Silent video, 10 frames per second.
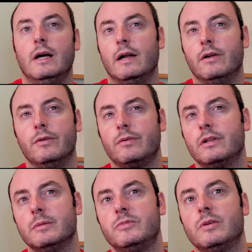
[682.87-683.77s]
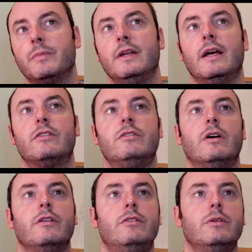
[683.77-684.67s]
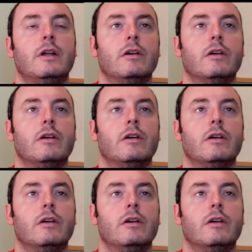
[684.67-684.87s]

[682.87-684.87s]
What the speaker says: don't know, clip something extra onto it.